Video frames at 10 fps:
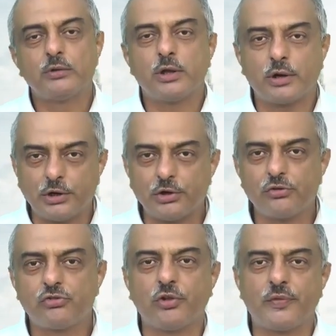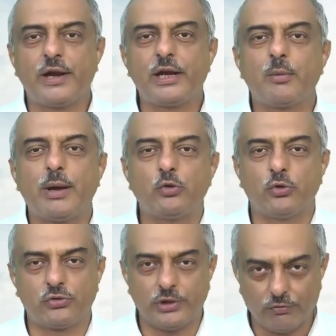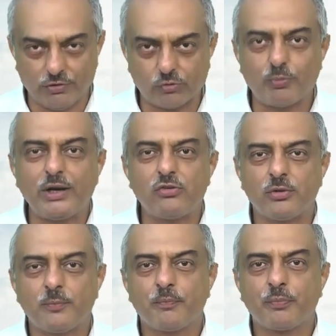the returns generated by those investments